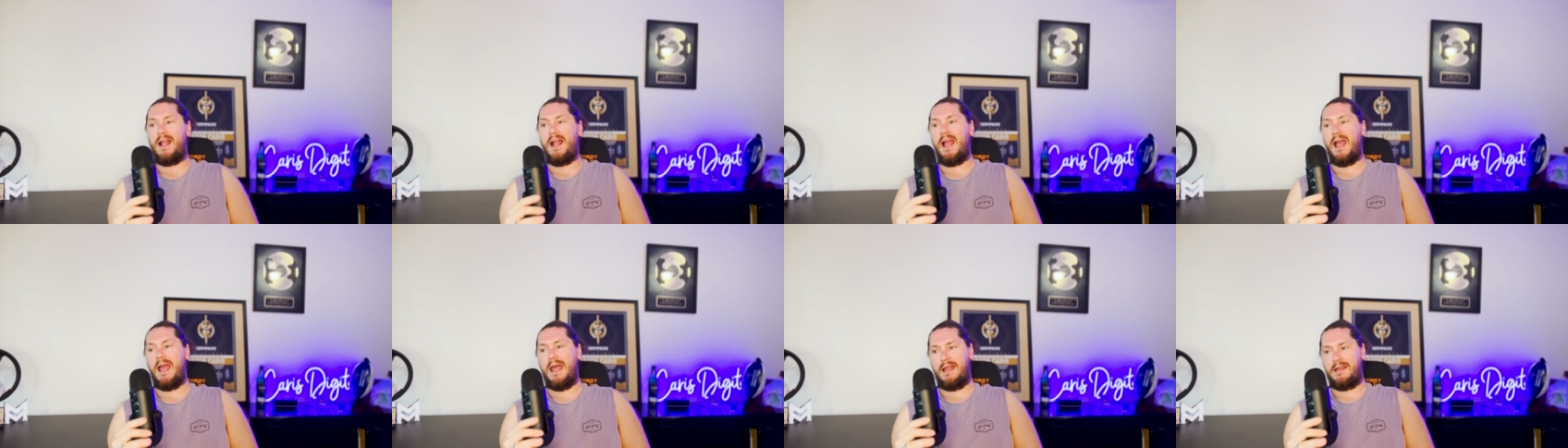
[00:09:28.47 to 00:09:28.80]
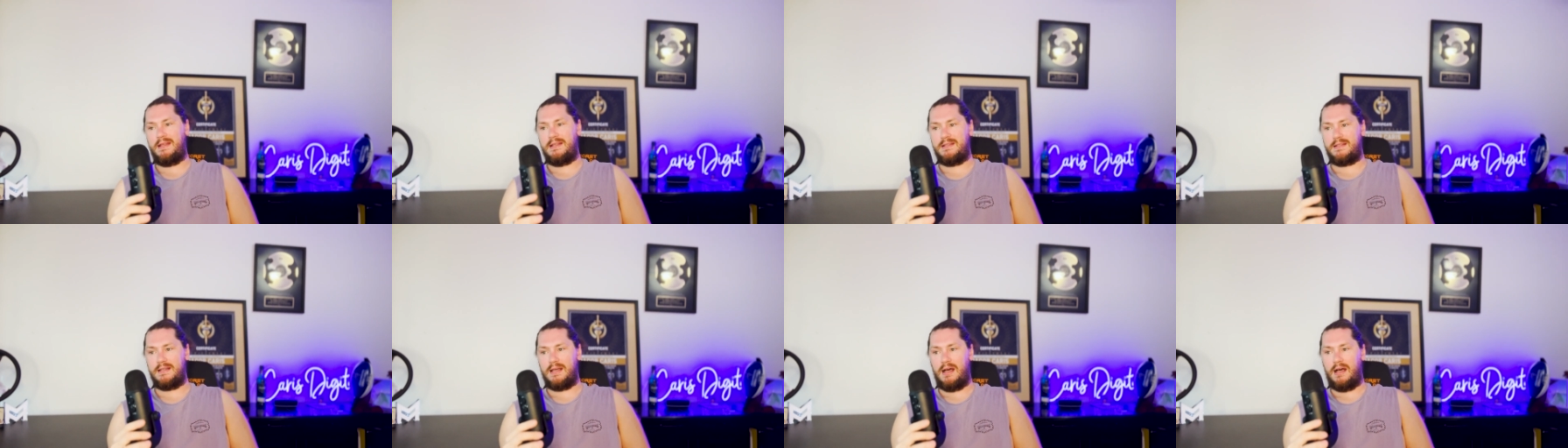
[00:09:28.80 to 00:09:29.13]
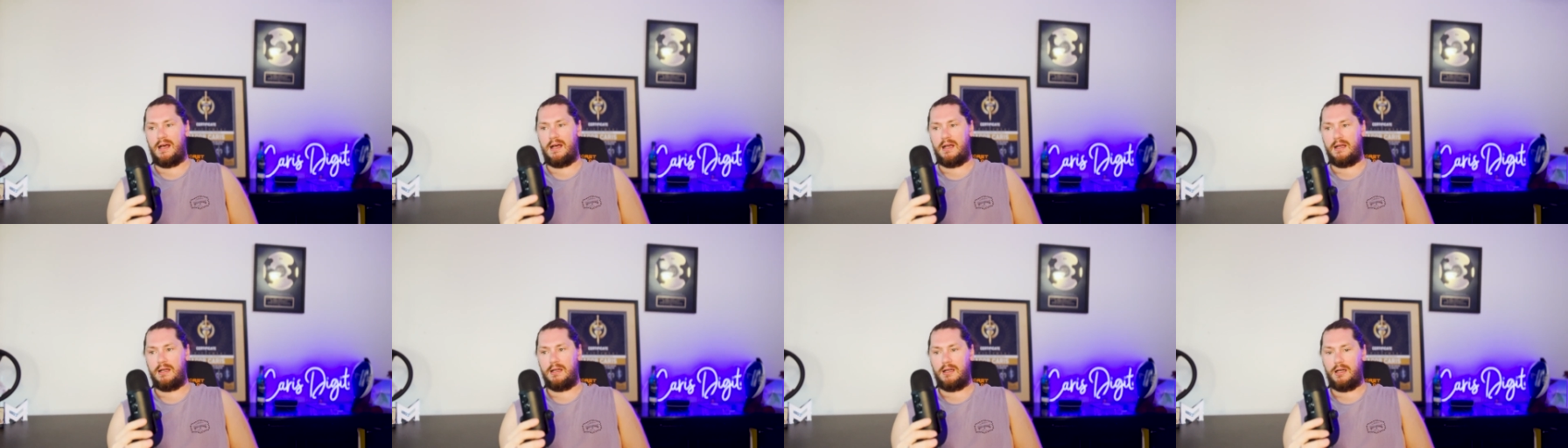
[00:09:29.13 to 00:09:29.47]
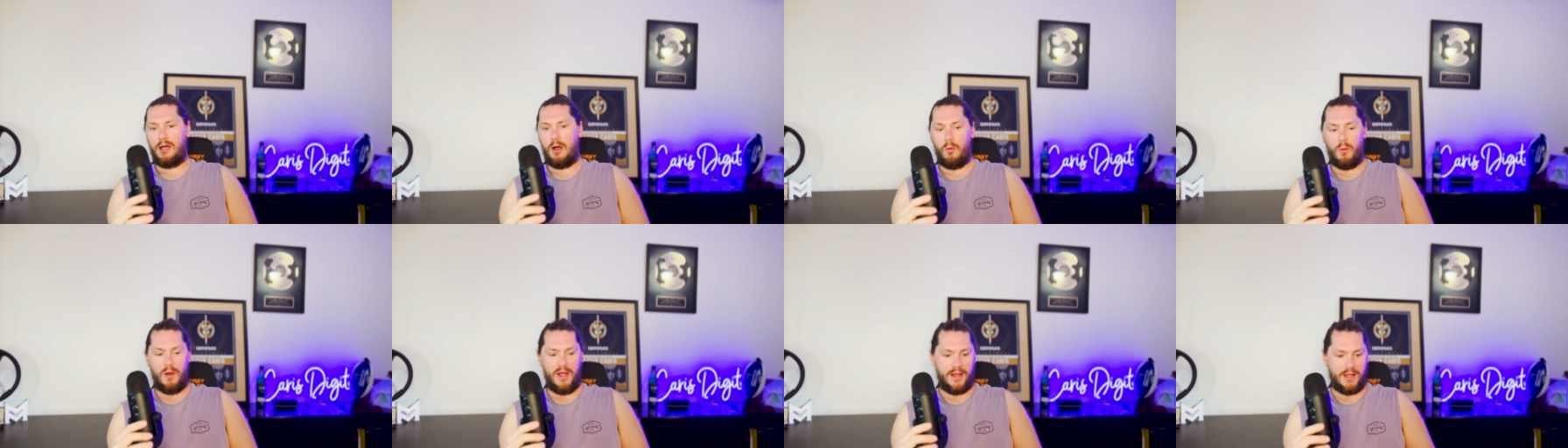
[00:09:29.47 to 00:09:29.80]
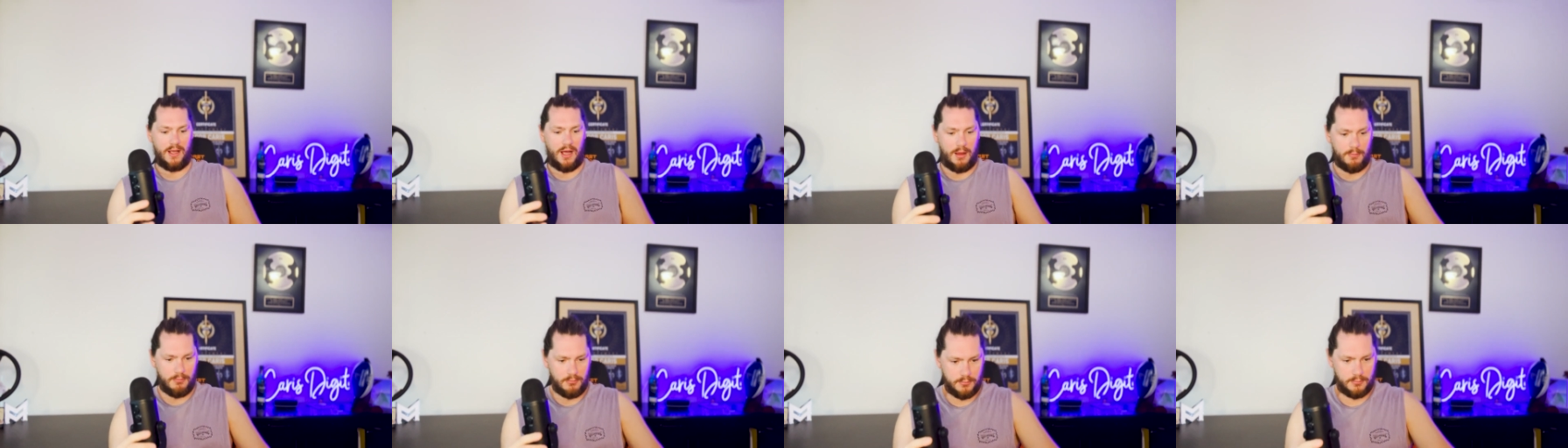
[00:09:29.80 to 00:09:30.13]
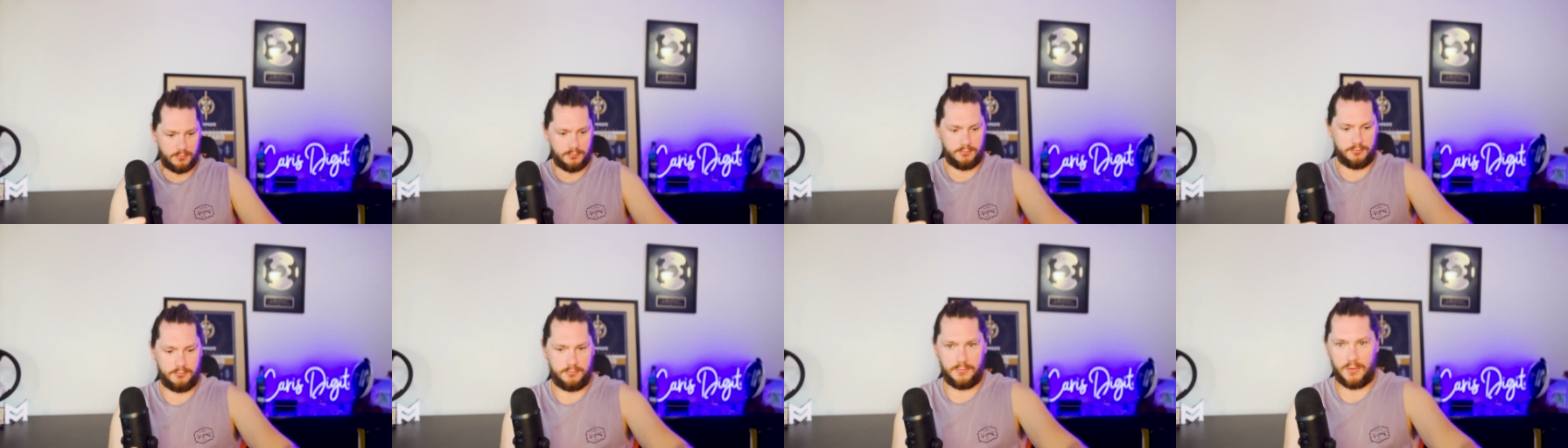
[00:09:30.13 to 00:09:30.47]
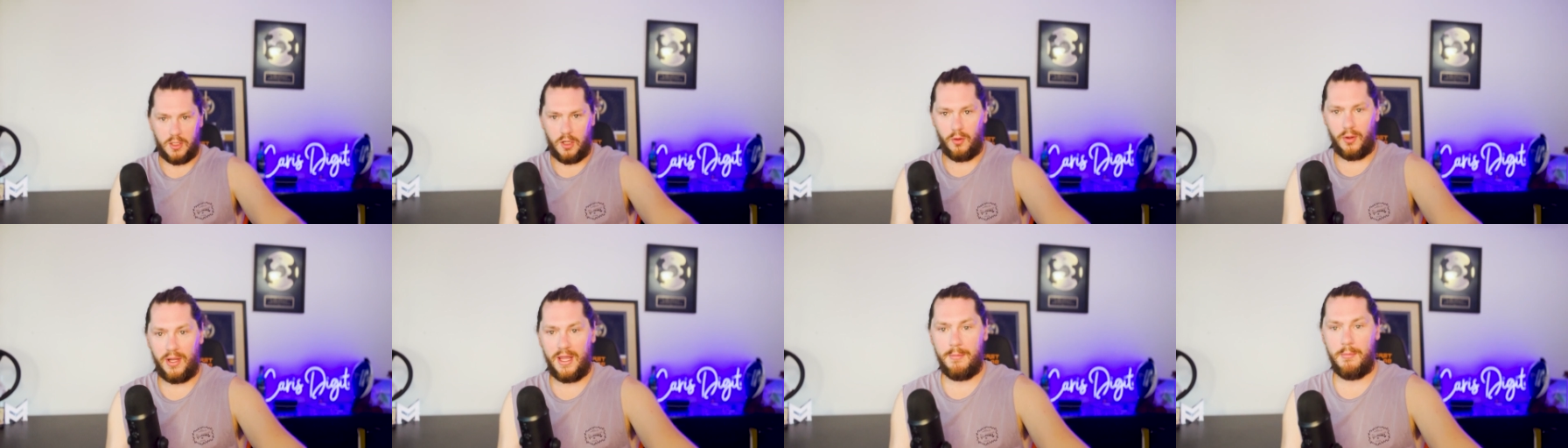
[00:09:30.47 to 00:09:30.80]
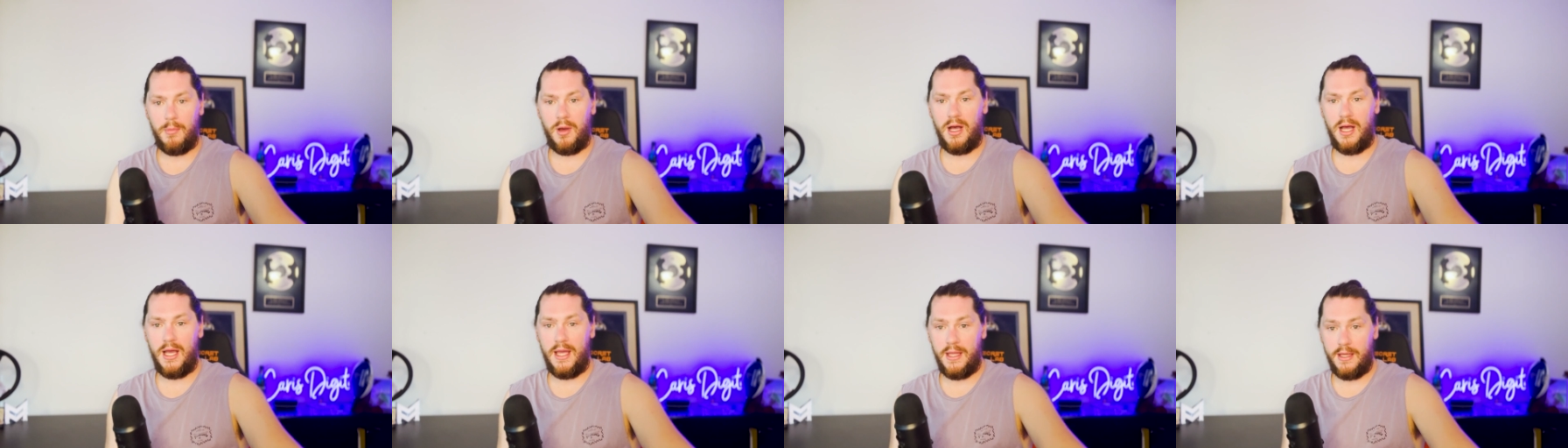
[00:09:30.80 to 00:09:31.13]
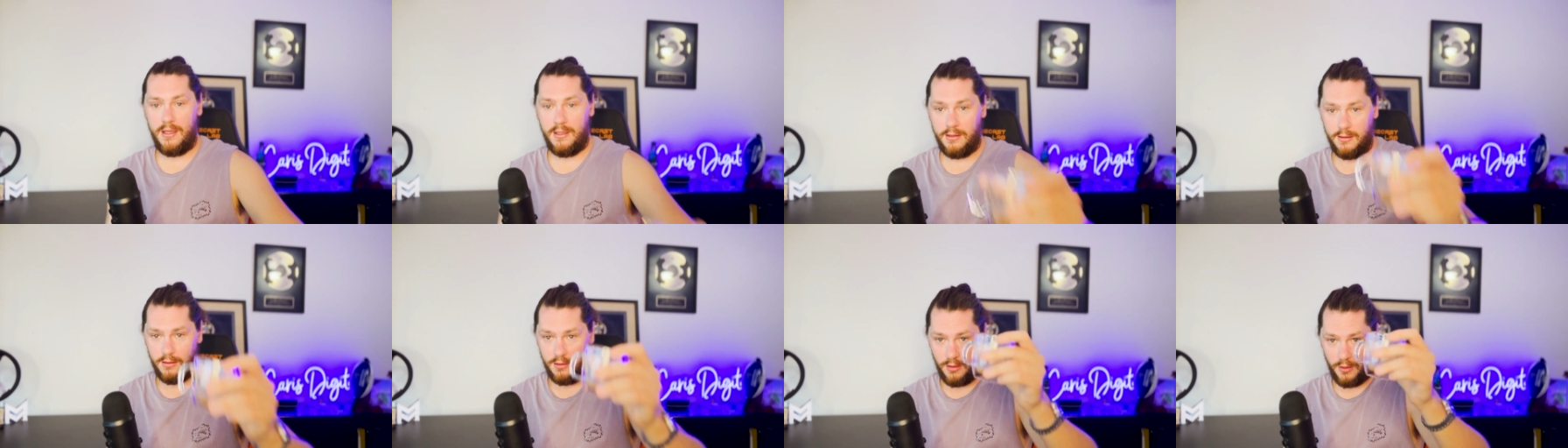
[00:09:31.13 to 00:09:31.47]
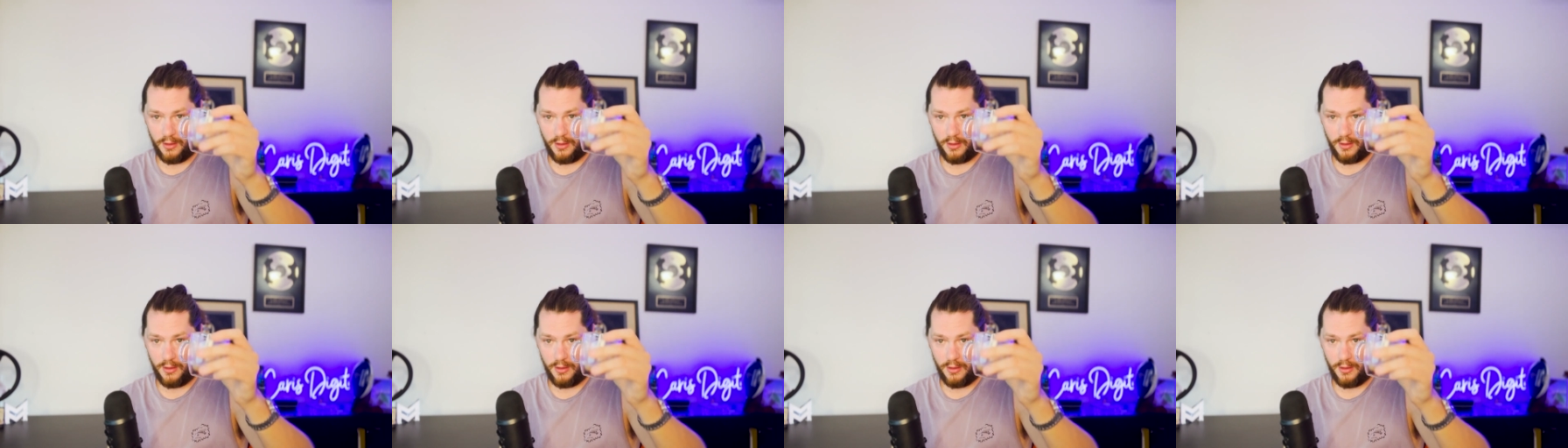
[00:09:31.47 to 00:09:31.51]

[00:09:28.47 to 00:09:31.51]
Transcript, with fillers: and uh, I'll wake up, I'll get my